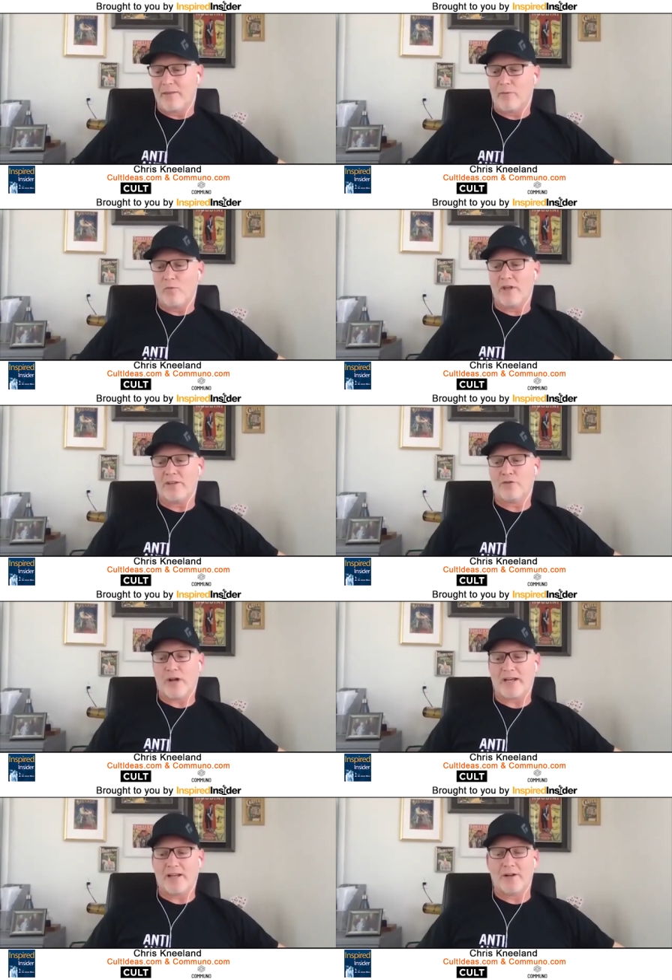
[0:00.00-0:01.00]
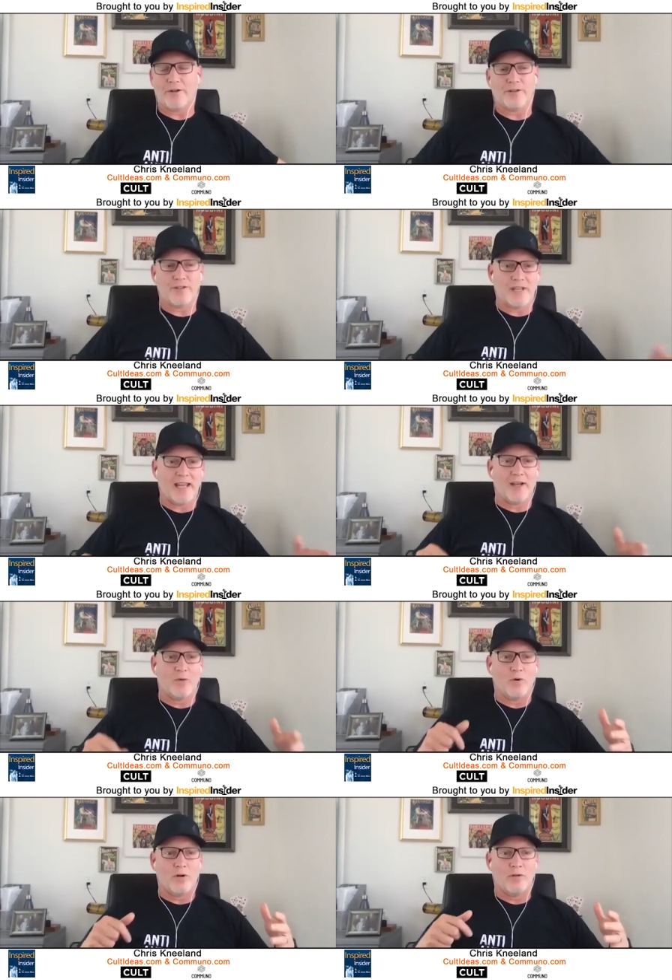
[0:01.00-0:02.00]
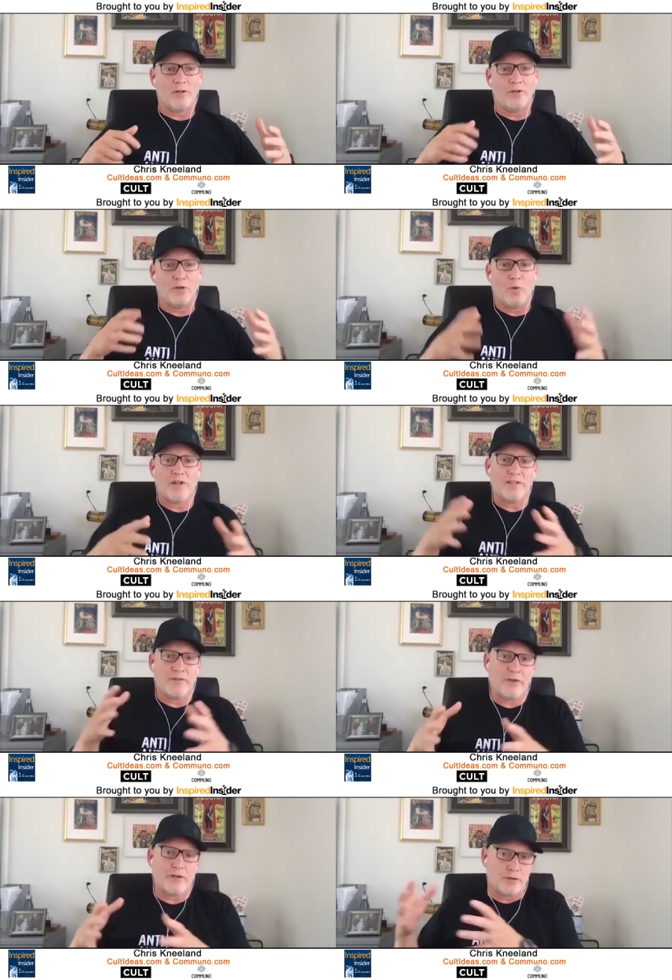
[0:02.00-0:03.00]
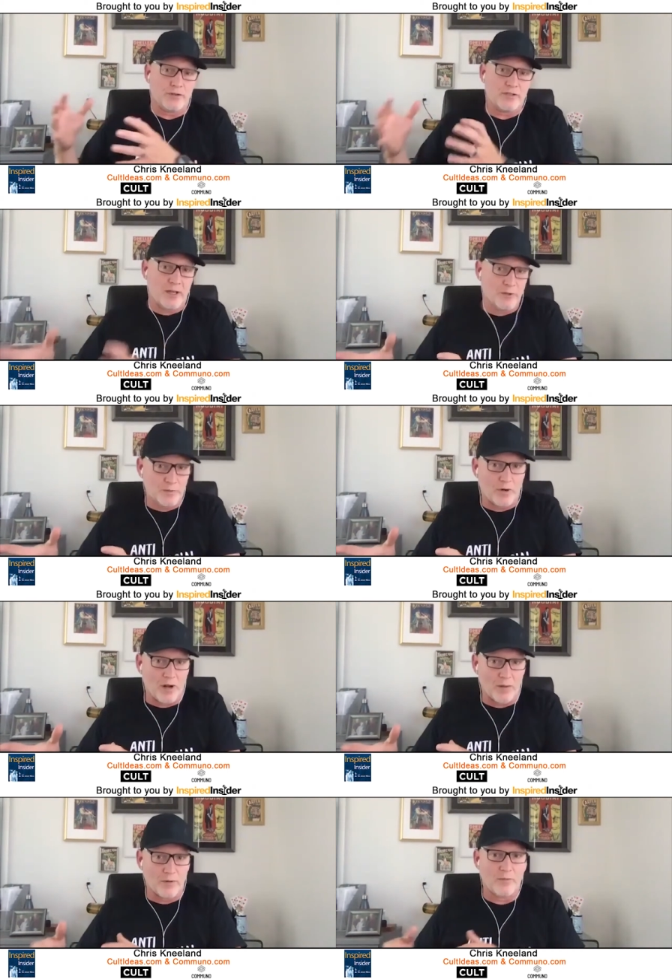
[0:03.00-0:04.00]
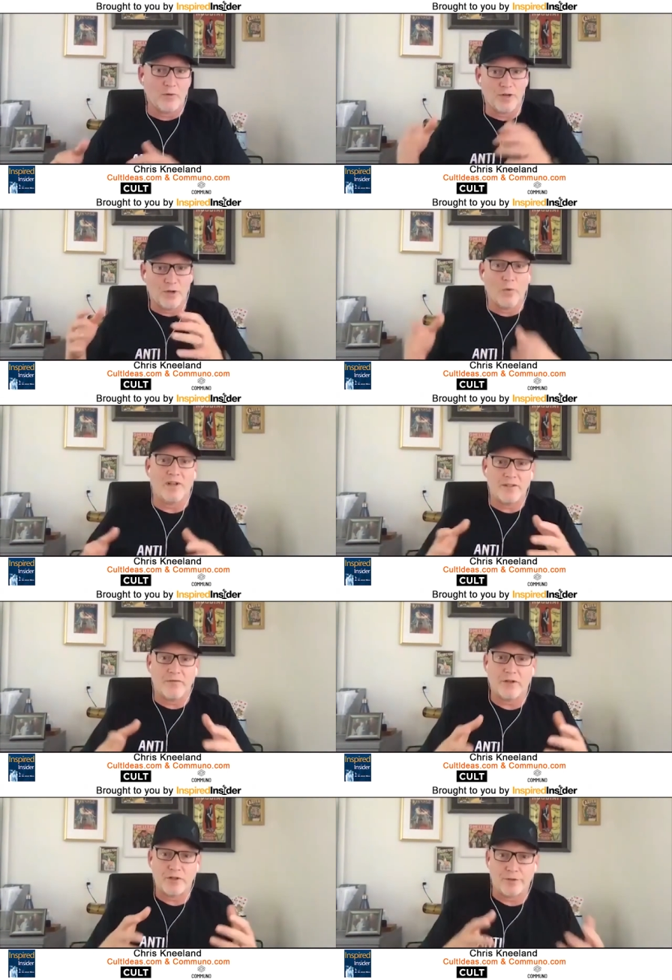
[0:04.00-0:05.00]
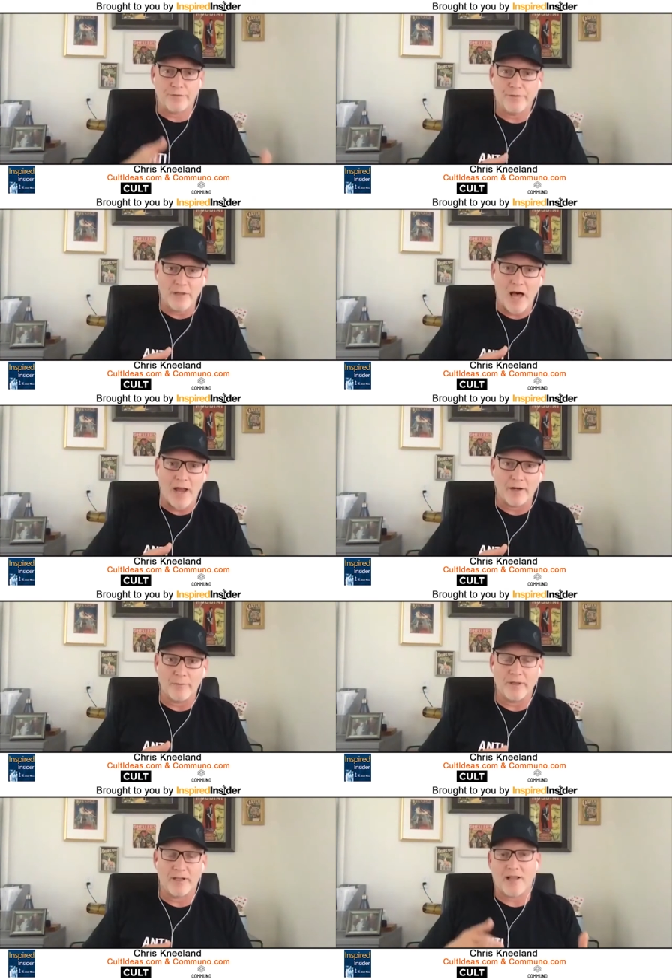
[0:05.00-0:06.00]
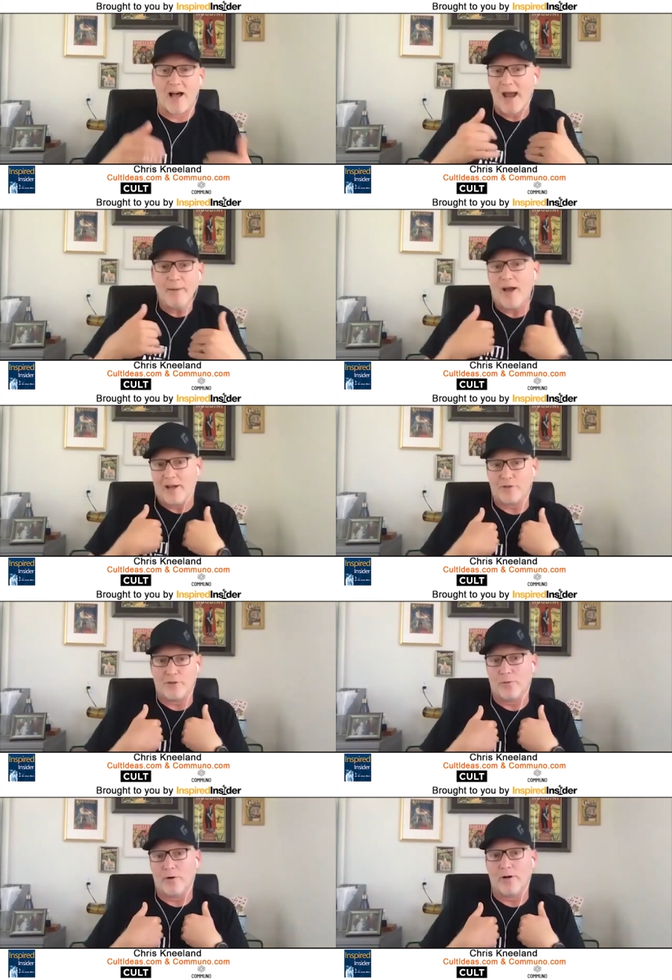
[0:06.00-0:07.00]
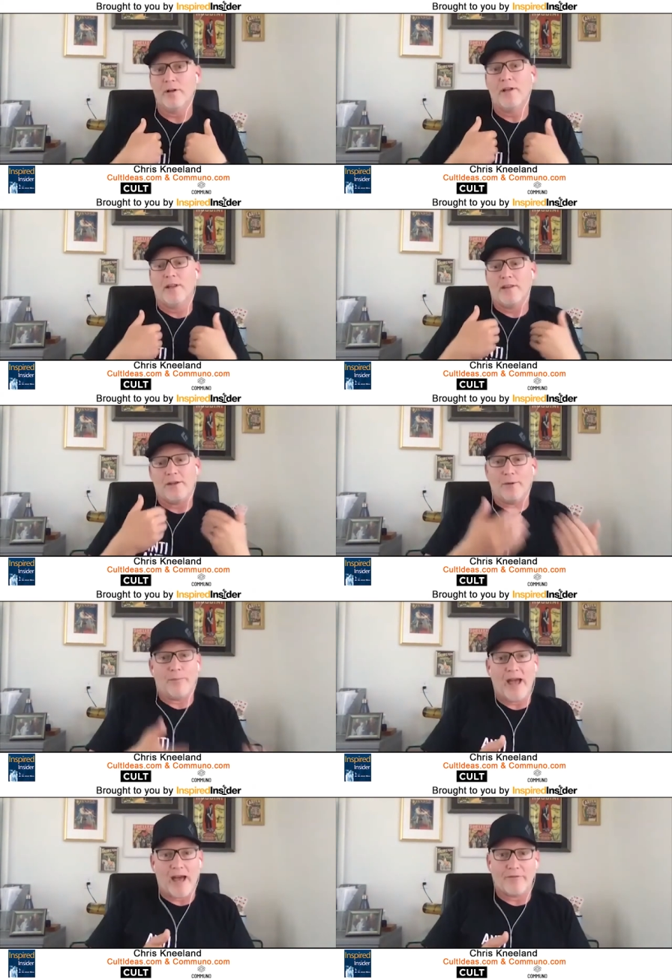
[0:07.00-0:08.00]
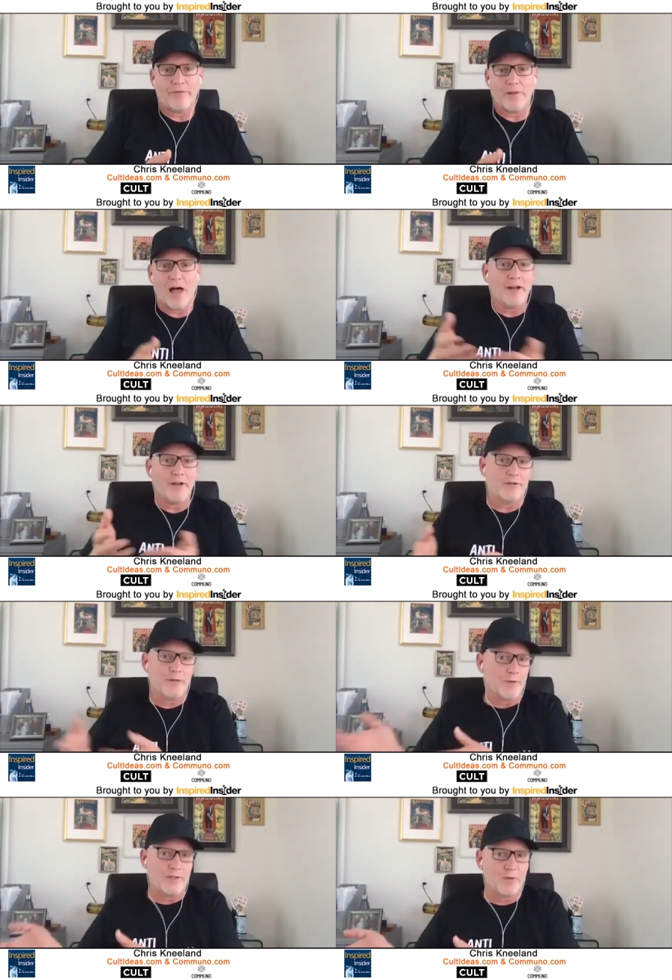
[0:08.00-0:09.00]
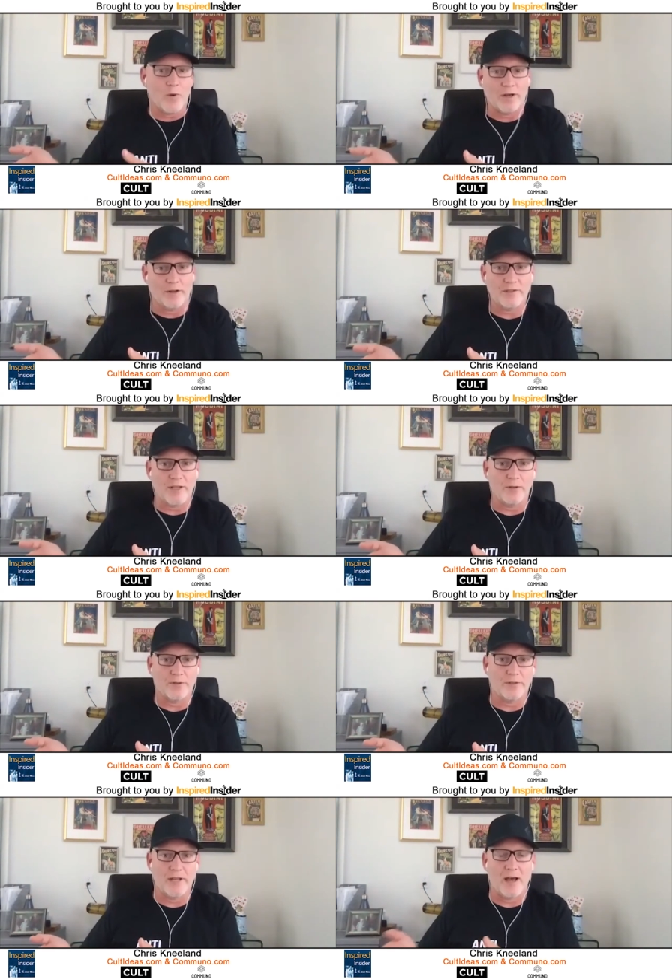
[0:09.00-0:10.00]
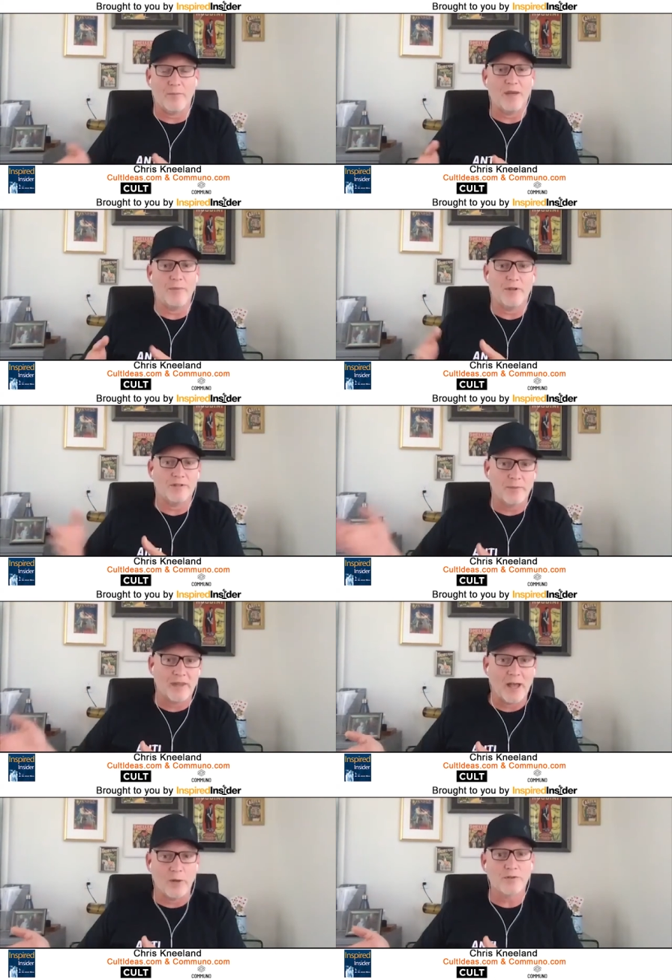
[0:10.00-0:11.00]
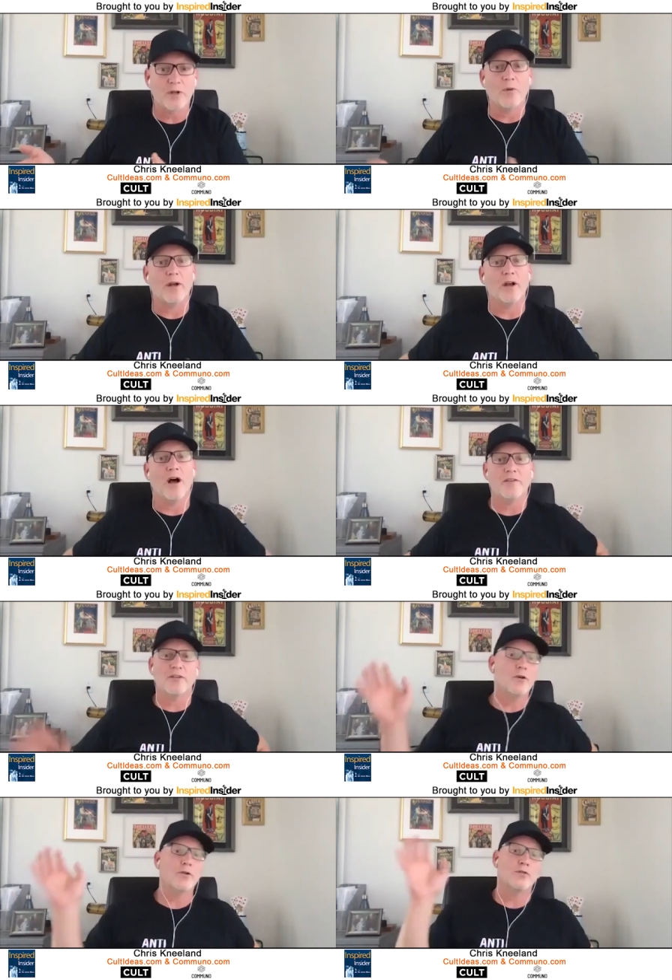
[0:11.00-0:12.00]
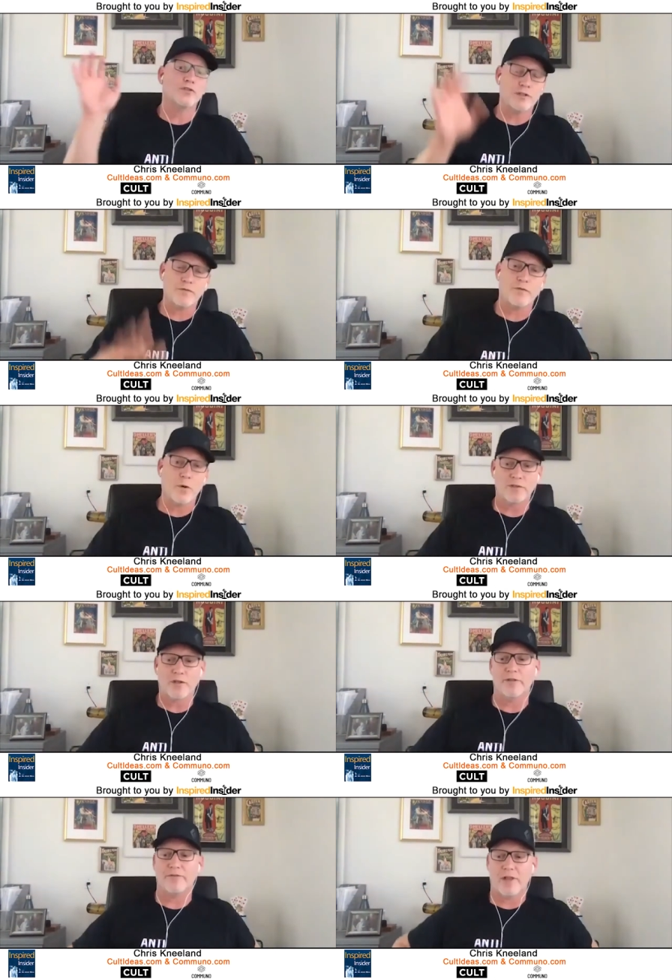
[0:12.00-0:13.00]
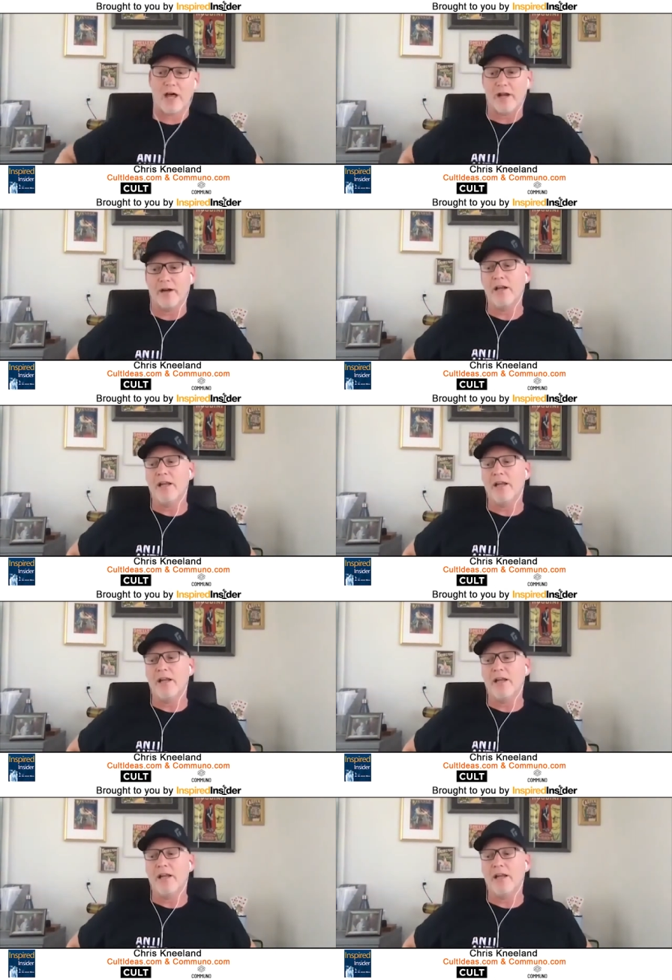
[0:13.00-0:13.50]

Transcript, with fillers: in trying to understand, well, do you want us to fix your sales problem, or do you want us to fix your flyer? Because I'm not sure that your bad flyer is the reason why your sales are down. Maybe there's something else going on. I said, no, just focus on the flyer.